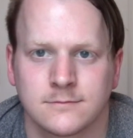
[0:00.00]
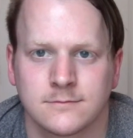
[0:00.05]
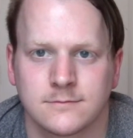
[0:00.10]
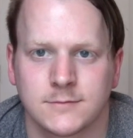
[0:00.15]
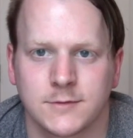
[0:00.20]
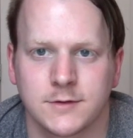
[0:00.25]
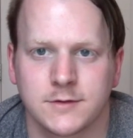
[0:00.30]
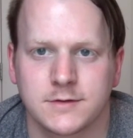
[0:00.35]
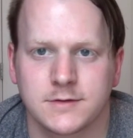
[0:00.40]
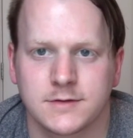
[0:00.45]

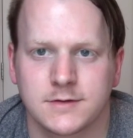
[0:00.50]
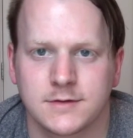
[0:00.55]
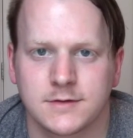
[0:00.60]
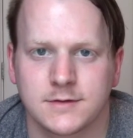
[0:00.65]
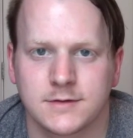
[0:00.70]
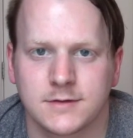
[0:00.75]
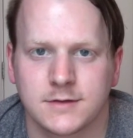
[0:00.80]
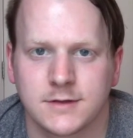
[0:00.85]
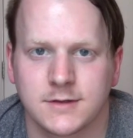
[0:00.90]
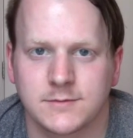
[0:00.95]
Most of
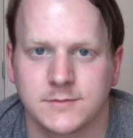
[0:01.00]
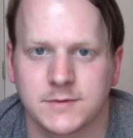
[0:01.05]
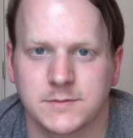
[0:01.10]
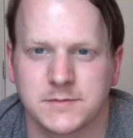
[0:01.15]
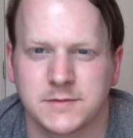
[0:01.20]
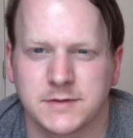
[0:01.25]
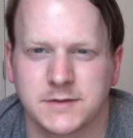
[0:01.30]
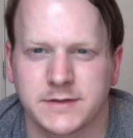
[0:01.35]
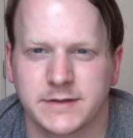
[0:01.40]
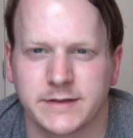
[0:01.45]
the time I'm
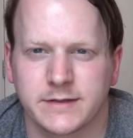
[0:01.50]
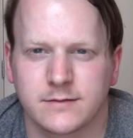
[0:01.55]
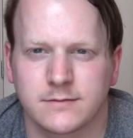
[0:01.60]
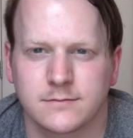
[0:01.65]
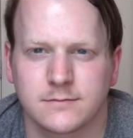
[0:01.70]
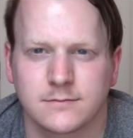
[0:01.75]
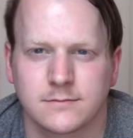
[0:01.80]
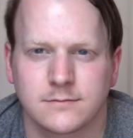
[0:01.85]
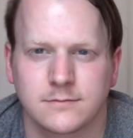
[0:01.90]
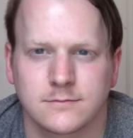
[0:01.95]
clean.
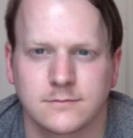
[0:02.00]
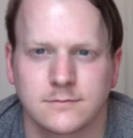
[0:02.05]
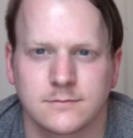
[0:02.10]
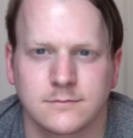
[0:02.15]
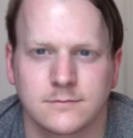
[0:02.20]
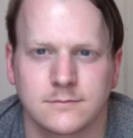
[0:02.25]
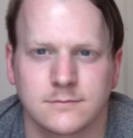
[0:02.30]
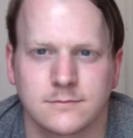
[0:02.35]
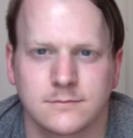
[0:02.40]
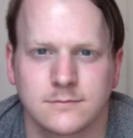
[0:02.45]

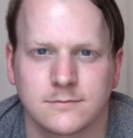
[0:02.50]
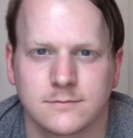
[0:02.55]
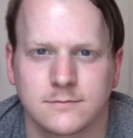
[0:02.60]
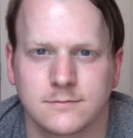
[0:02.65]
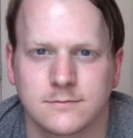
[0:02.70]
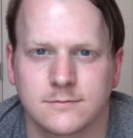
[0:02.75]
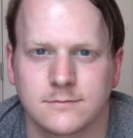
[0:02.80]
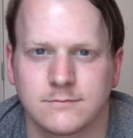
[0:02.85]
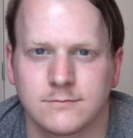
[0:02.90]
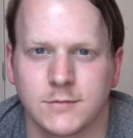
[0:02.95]

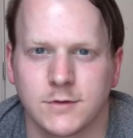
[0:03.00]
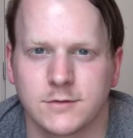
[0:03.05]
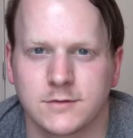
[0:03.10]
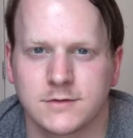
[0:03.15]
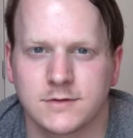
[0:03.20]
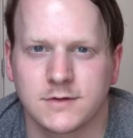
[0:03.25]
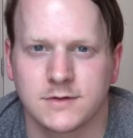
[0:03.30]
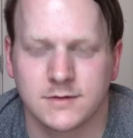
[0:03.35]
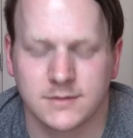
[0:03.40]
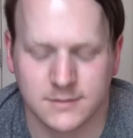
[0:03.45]

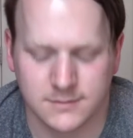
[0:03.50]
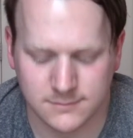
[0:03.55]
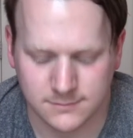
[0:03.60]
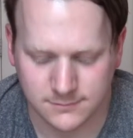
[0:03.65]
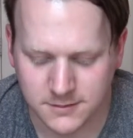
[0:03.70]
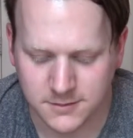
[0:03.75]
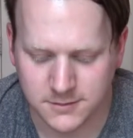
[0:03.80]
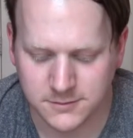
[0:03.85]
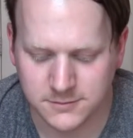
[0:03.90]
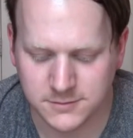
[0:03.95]
Most of the time.
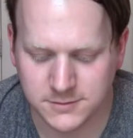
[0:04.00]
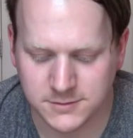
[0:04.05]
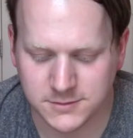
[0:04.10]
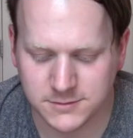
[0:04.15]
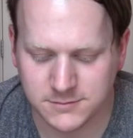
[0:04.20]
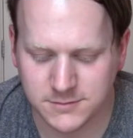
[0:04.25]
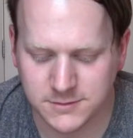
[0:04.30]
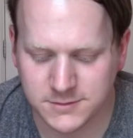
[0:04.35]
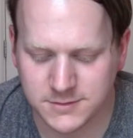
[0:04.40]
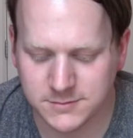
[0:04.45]
Who would
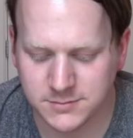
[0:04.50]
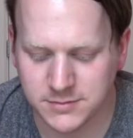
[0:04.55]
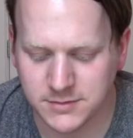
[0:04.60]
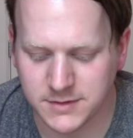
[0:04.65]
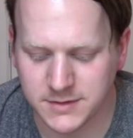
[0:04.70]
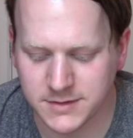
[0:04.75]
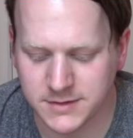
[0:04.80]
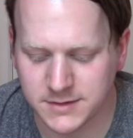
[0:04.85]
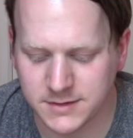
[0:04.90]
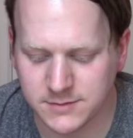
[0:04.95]
you want to
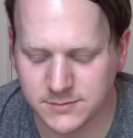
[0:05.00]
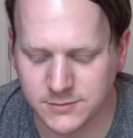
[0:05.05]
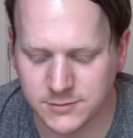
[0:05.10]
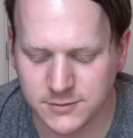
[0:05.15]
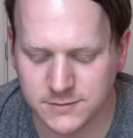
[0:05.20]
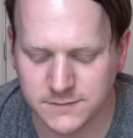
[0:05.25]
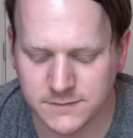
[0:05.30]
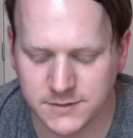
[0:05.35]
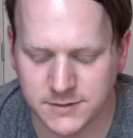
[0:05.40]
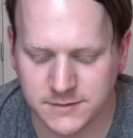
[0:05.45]
play in a
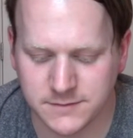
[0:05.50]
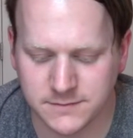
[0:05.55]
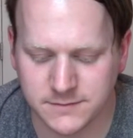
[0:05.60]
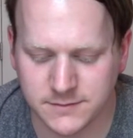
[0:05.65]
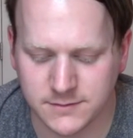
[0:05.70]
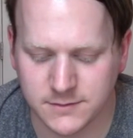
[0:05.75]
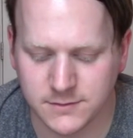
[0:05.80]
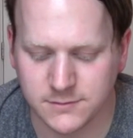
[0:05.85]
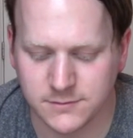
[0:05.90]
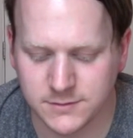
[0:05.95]
movie of?
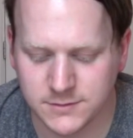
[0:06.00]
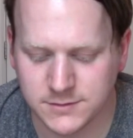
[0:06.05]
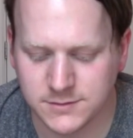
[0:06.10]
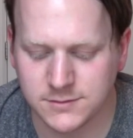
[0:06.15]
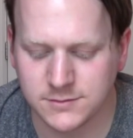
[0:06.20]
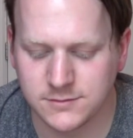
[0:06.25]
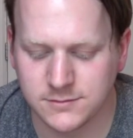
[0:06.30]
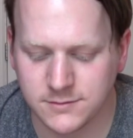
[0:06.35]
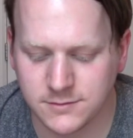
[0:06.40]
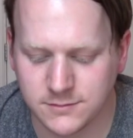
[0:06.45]
Who would
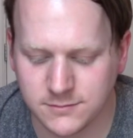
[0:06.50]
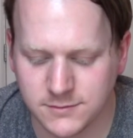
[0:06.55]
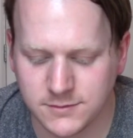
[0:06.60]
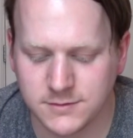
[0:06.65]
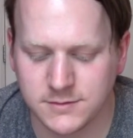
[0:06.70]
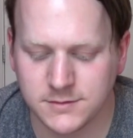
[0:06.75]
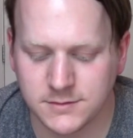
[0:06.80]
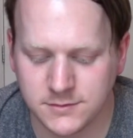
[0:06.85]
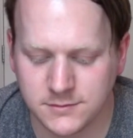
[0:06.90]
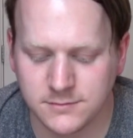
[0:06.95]

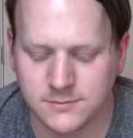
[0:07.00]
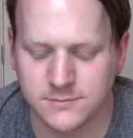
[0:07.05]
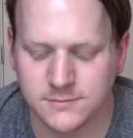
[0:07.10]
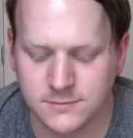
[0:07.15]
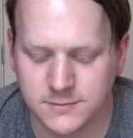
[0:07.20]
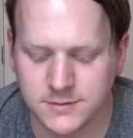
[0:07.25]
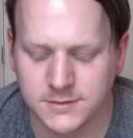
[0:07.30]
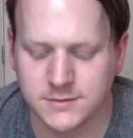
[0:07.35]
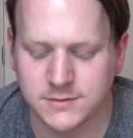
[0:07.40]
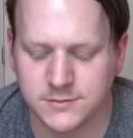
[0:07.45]
you
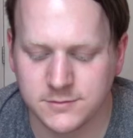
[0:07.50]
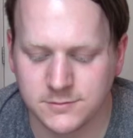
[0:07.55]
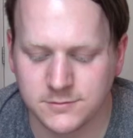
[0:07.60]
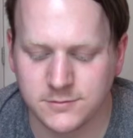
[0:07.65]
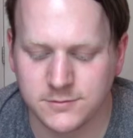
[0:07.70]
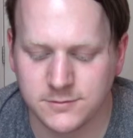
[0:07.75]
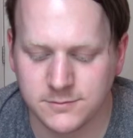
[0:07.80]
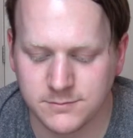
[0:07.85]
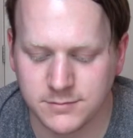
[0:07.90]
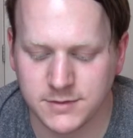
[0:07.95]
want
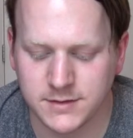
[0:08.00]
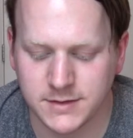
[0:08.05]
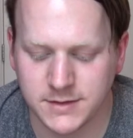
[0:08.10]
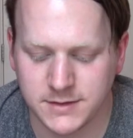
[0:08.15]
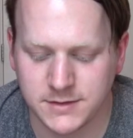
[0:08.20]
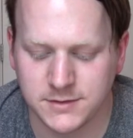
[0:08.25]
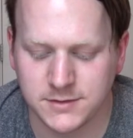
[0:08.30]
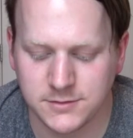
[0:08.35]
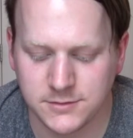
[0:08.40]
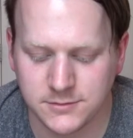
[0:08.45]
to play
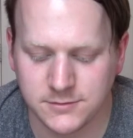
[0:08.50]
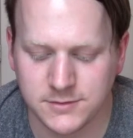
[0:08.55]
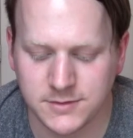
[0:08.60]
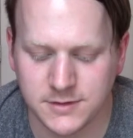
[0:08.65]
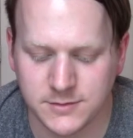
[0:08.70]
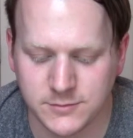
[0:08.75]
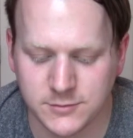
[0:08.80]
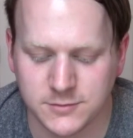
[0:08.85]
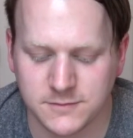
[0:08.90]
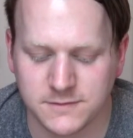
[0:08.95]
you in a
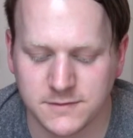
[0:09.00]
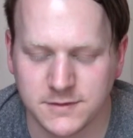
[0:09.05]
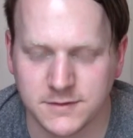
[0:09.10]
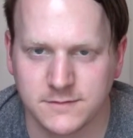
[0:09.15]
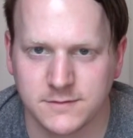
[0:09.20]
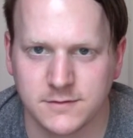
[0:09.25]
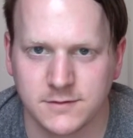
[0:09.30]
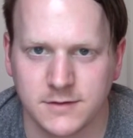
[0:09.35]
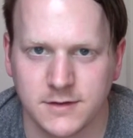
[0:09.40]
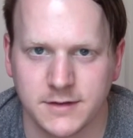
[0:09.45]
movie of
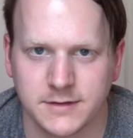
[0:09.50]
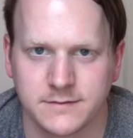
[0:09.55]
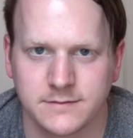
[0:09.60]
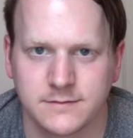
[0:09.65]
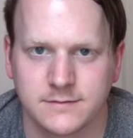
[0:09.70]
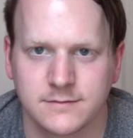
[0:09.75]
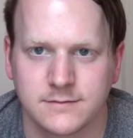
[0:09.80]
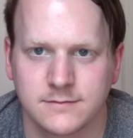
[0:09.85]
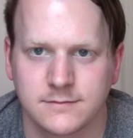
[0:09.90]
your life?